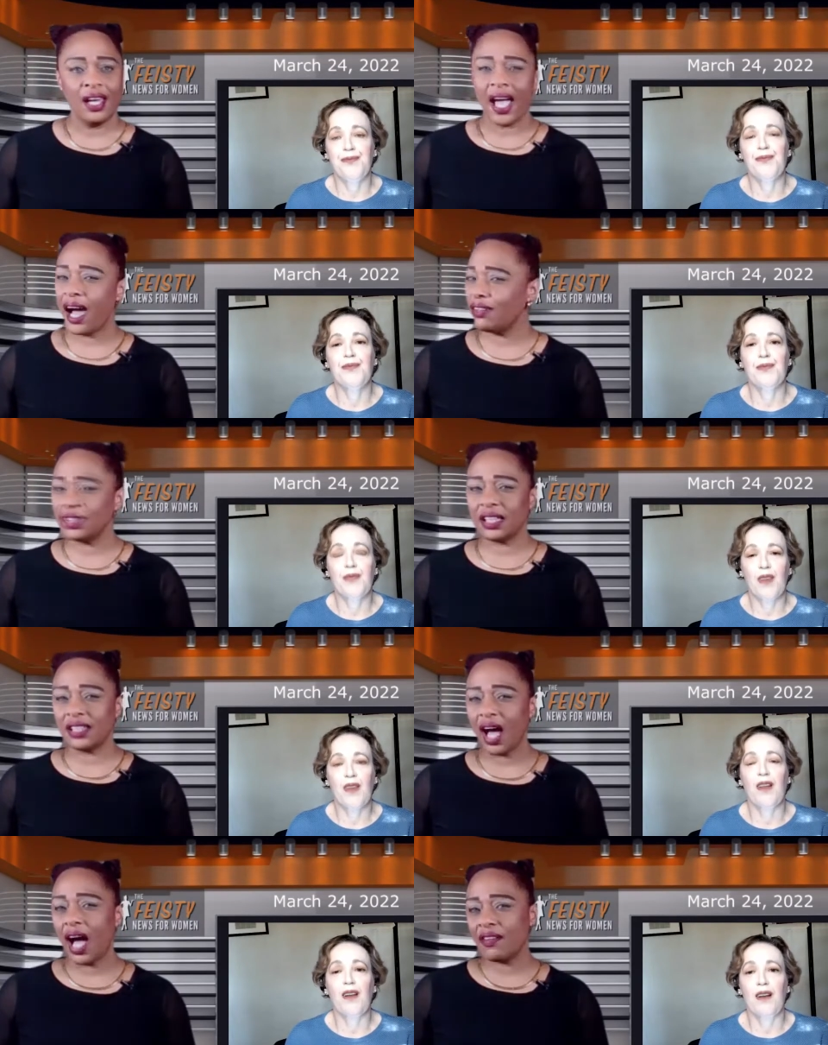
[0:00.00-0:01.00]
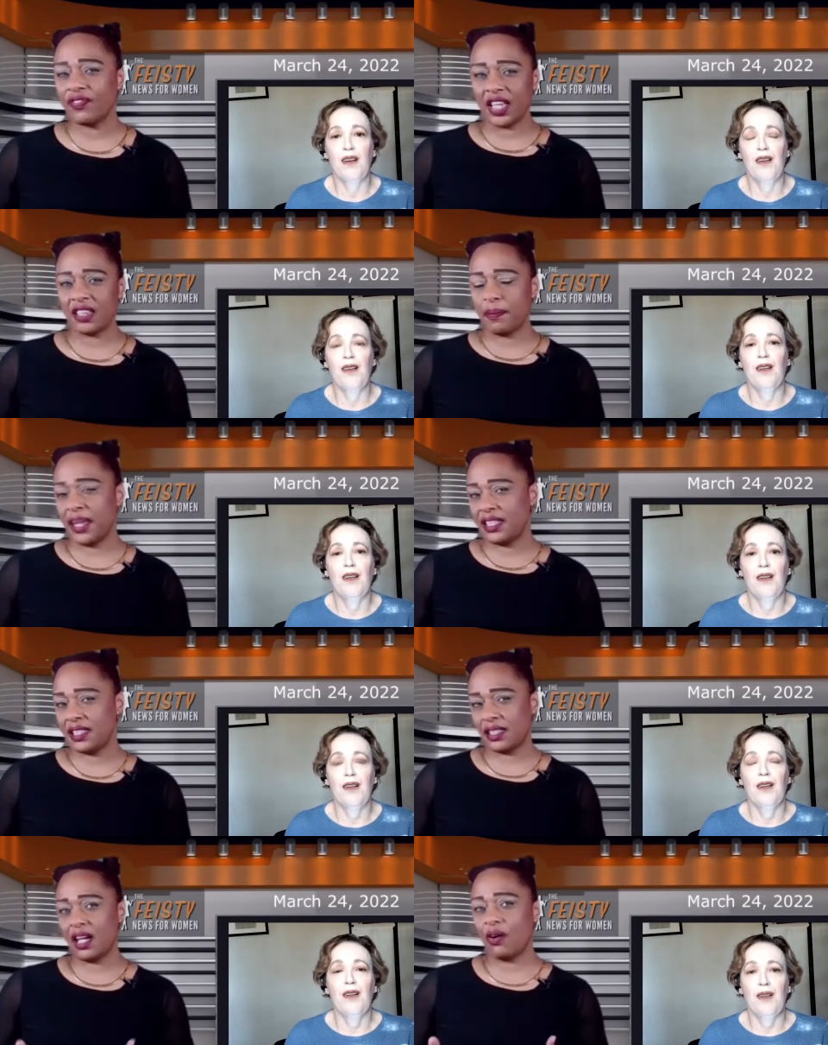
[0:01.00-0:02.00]
Speaker 1: How does a
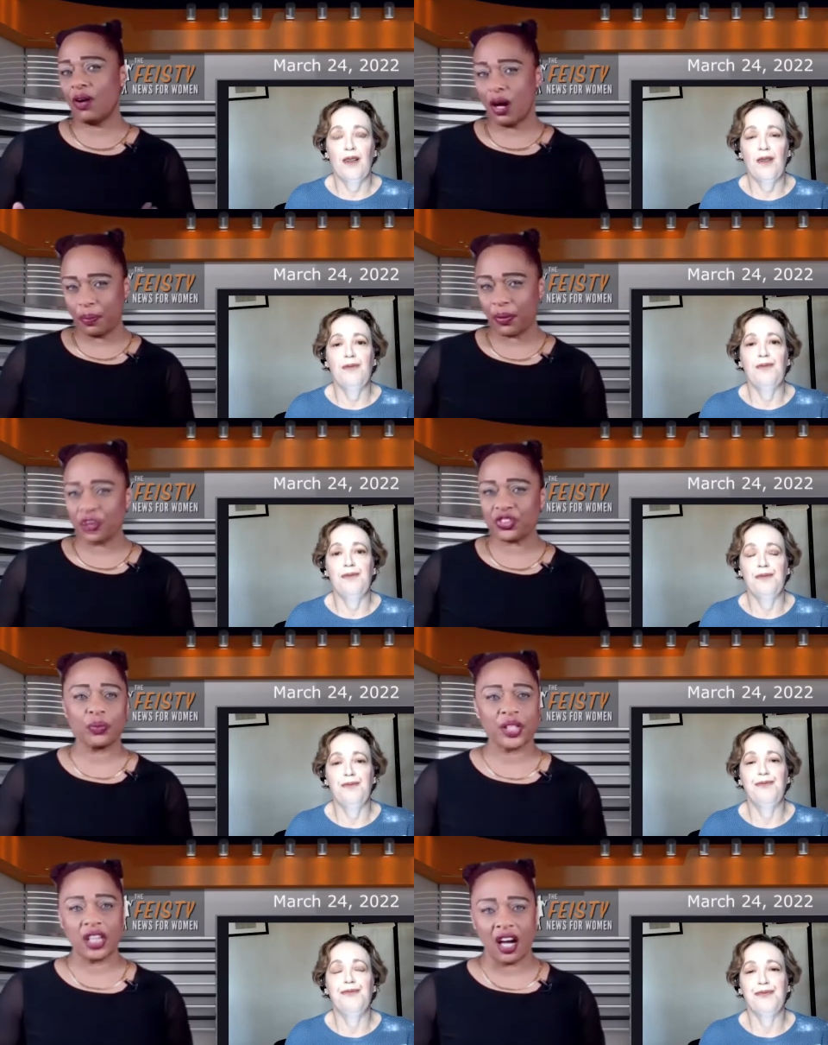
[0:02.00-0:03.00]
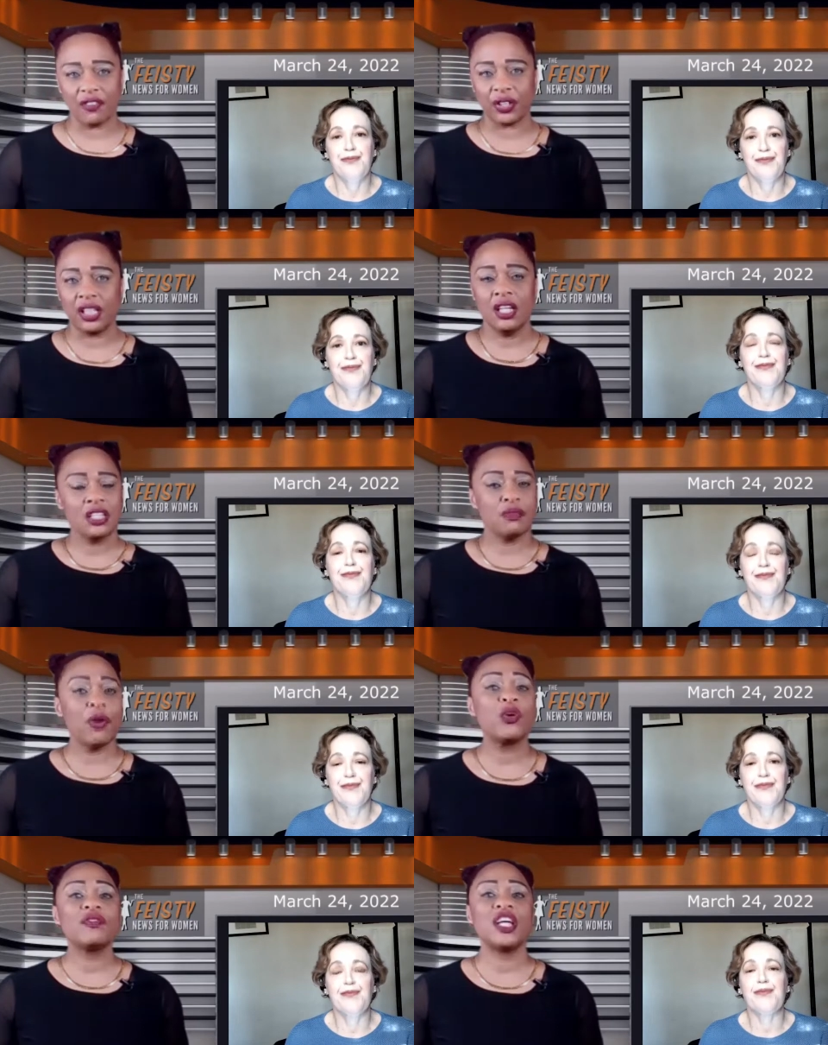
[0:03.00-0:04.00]
non-faith-based approach to recovery
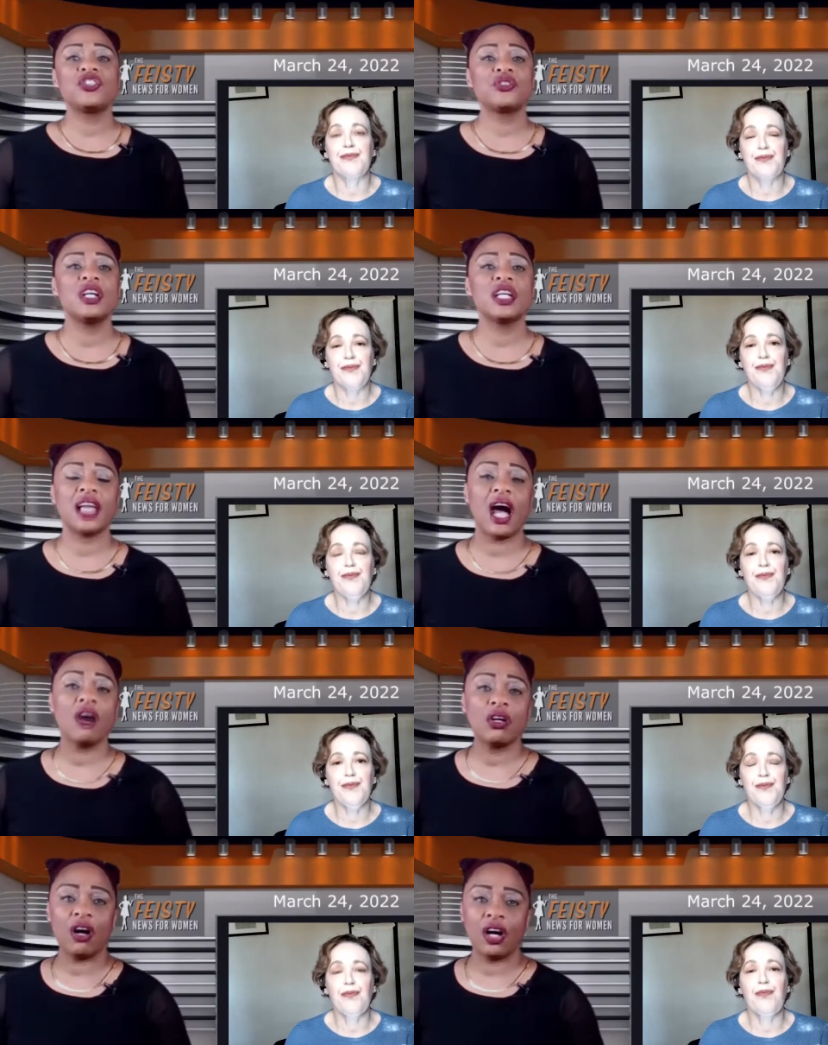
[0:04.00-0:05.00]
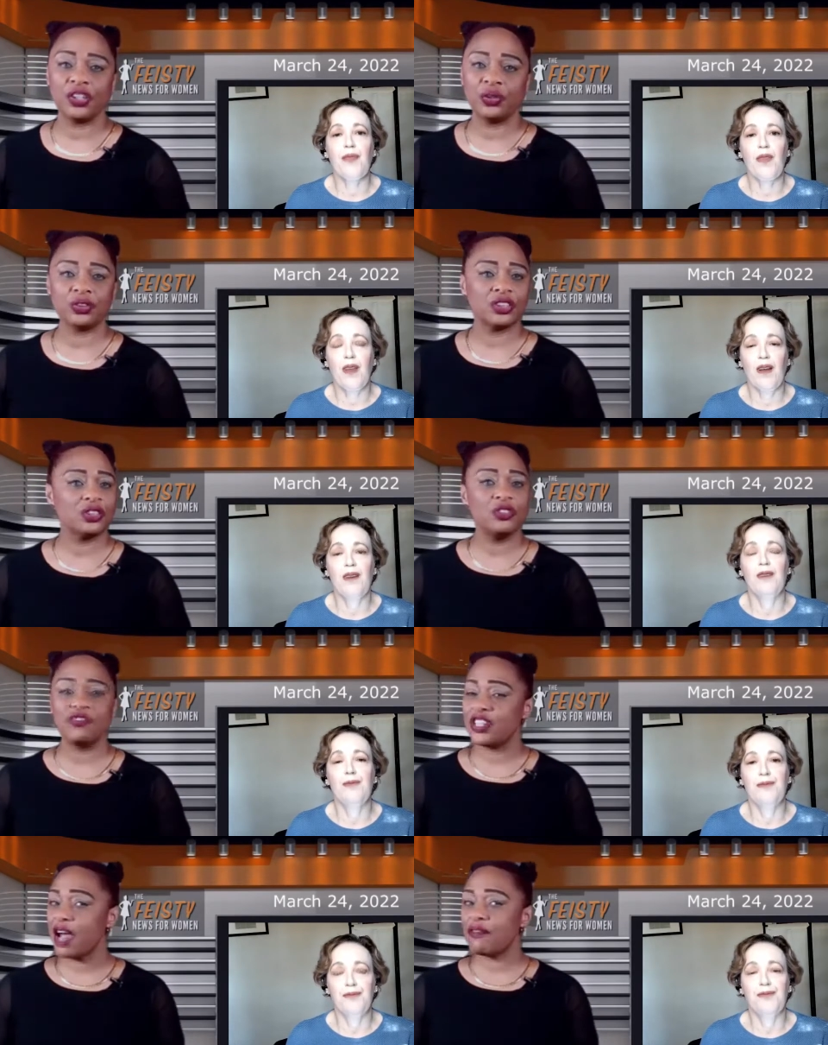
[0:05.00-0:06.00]
motivate drug and alcohol users who've
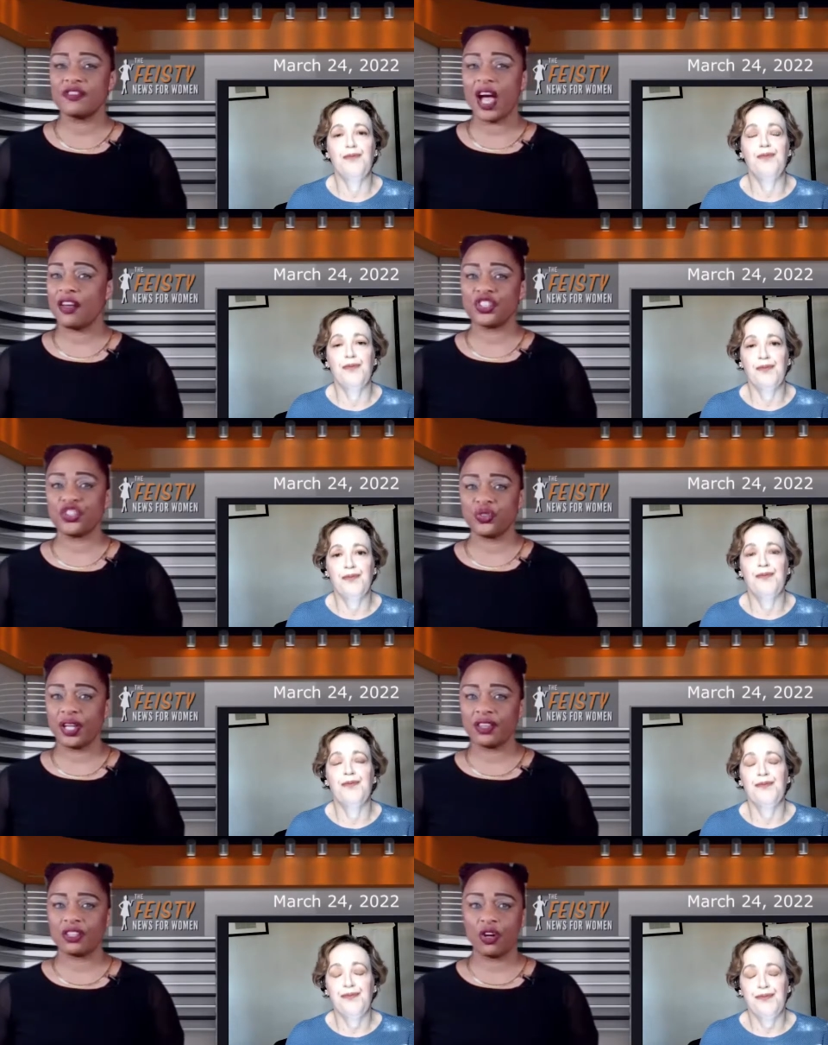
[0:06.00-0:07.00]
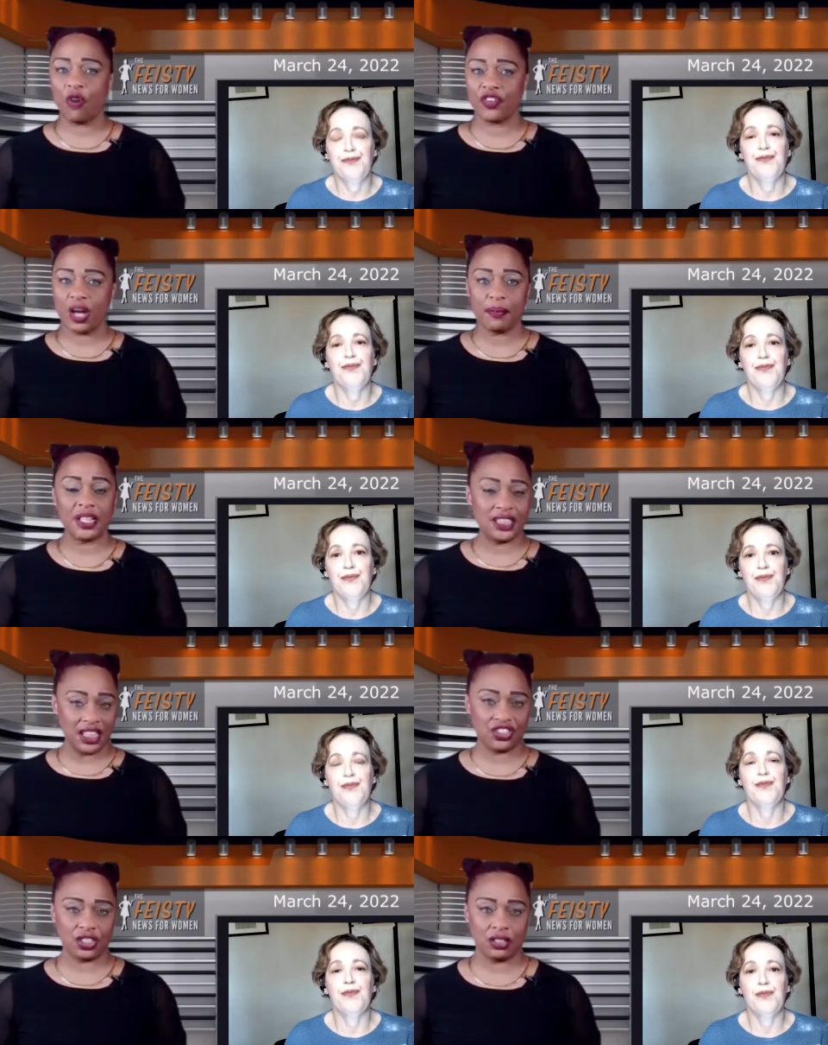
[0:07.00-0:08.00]
never found the strength to overcome
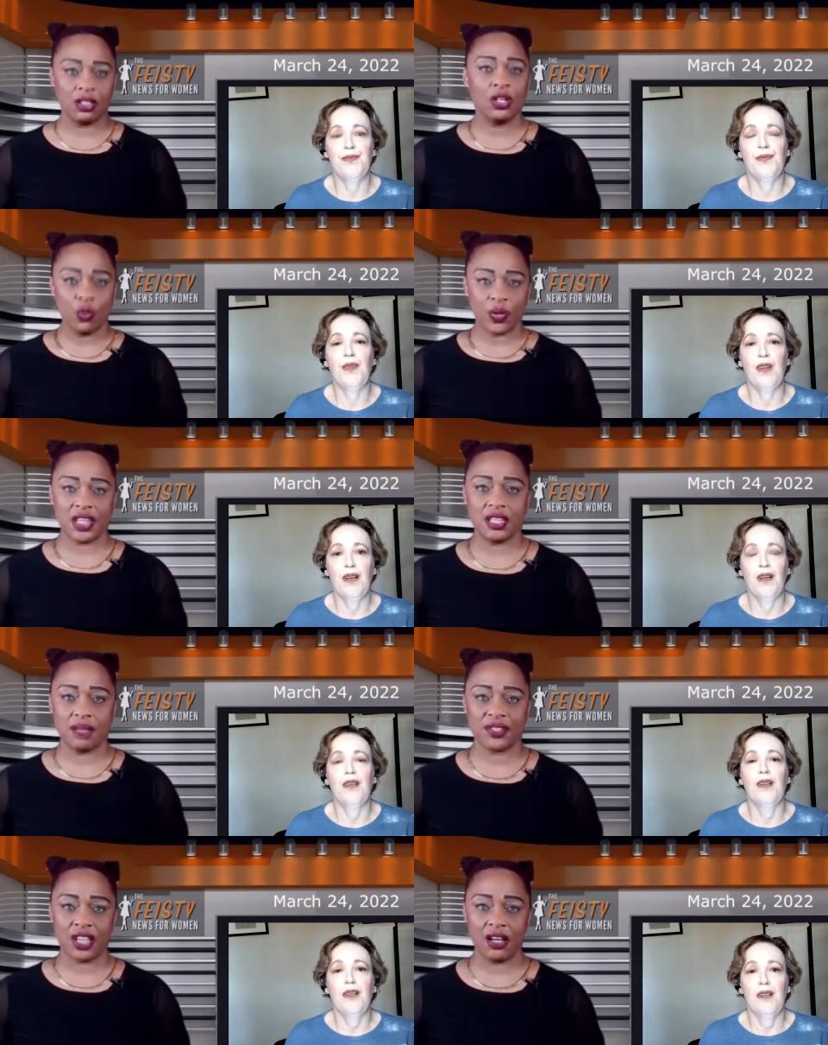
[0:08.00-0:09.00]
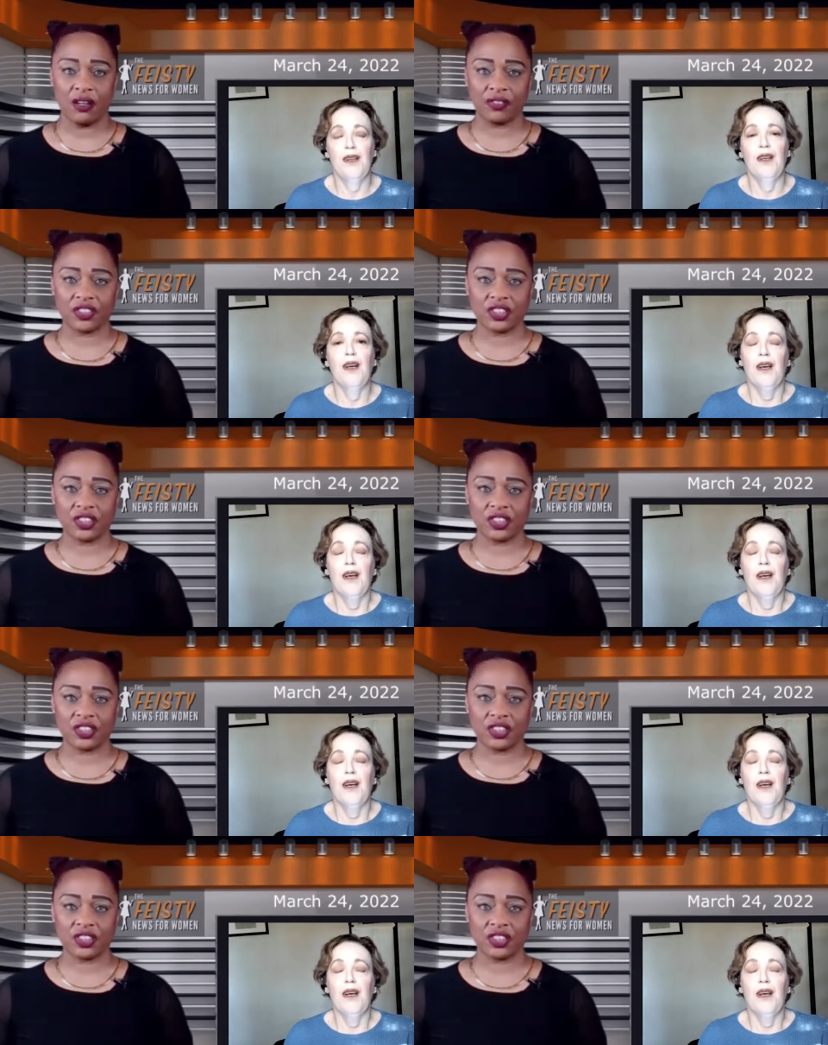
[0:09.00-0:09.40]
addiction within themselves?